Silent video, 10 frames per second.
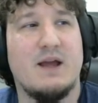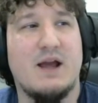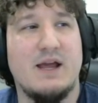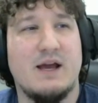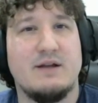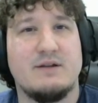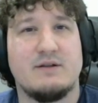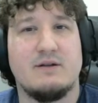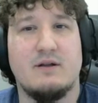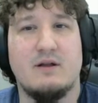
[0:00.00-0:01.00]
And
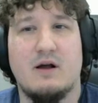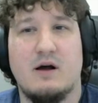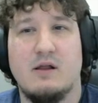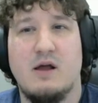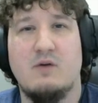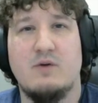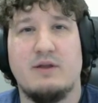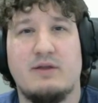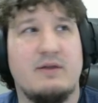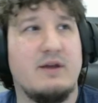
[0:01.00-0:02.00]
along
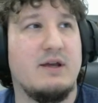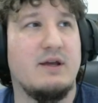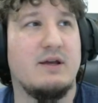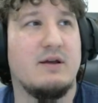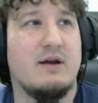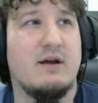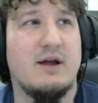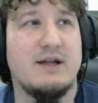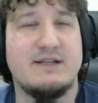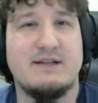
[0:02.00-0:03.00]
with the
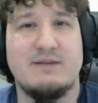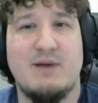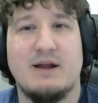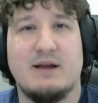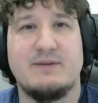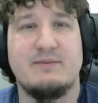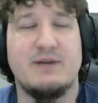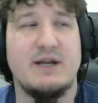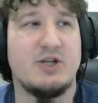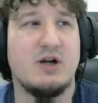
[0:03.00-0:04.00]
Demonic
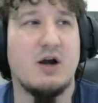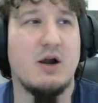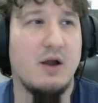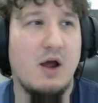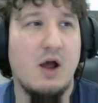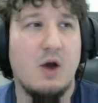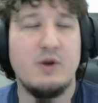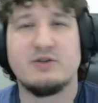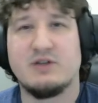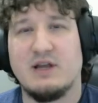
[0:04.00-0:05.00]
Intimidation card, when
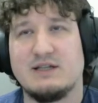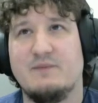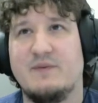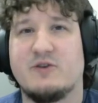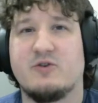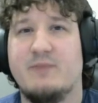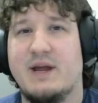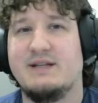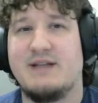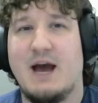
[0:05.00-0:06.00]
you select something to
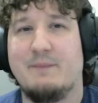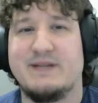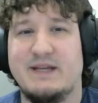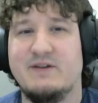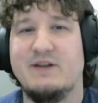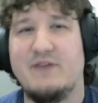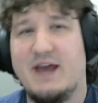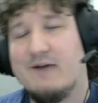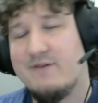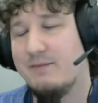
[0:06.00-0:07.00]
remain tapped, even if they
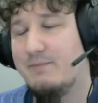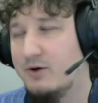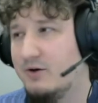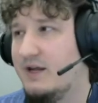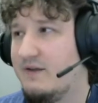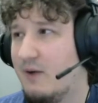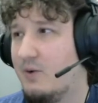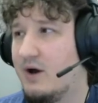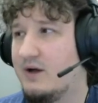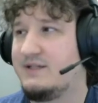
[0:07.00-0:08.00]
have an ability that
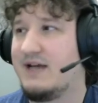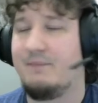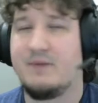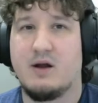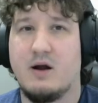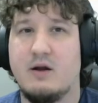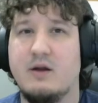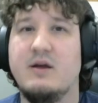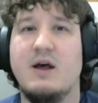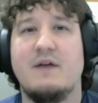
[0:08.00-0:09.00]
would untap the
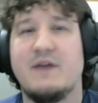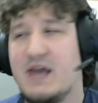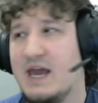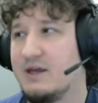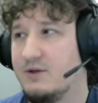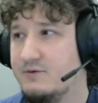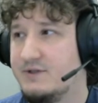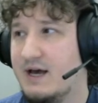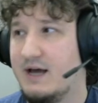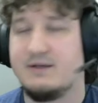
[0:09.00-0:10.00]
card, they can't use
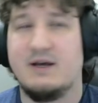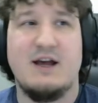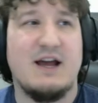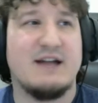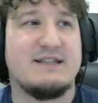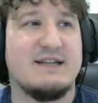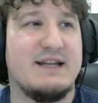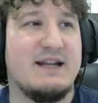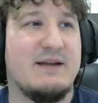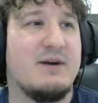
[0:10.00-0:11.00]
that. It says
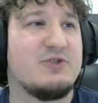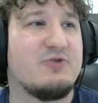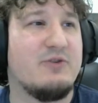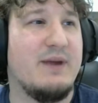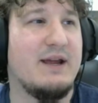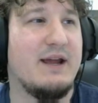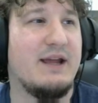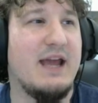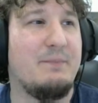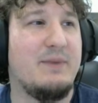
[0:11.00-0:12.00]
that it
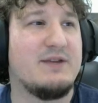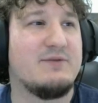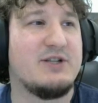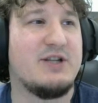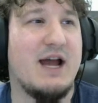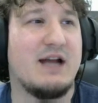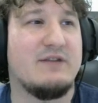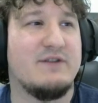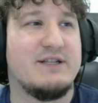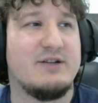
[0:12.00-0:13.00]
can't be switched to
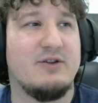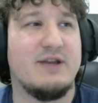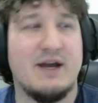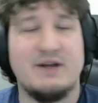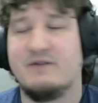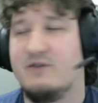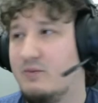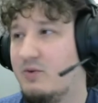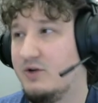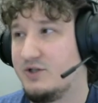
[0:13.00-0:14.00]
active until the end of your
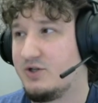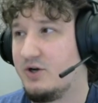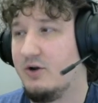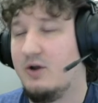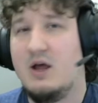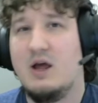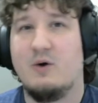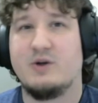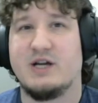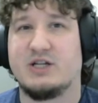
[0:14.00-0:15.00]
opponent's turn,
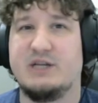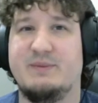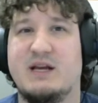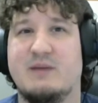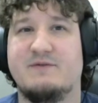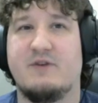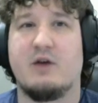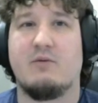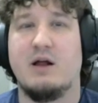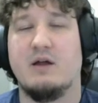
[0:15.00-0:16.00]
which actually becomes
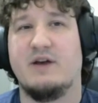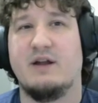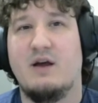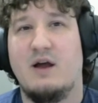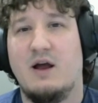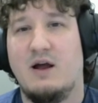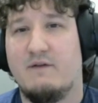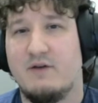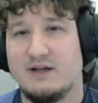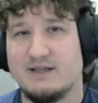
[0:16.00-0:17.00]
very relevant.
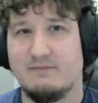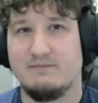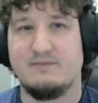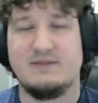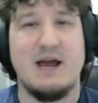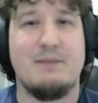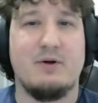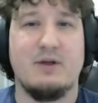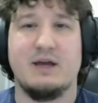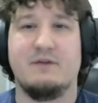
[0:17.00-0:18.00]
For
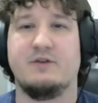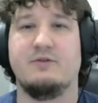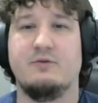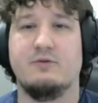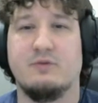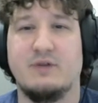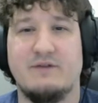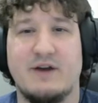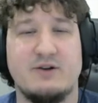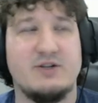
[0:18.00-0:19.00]
example, if you
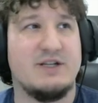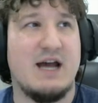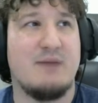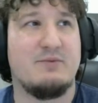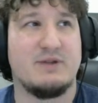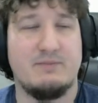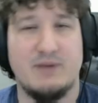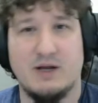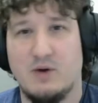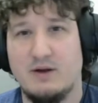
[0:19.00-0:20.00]
leave energy tapped with the
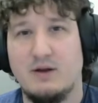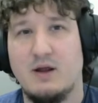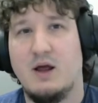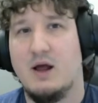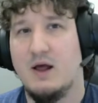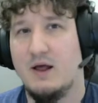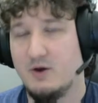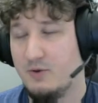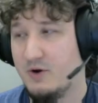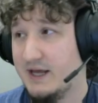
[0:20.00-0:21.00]
big one,
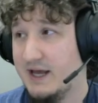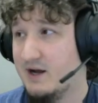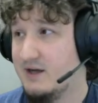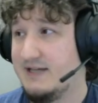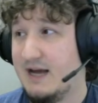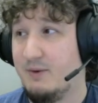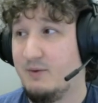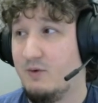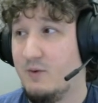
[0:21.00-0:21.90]
your opponent can't untap it with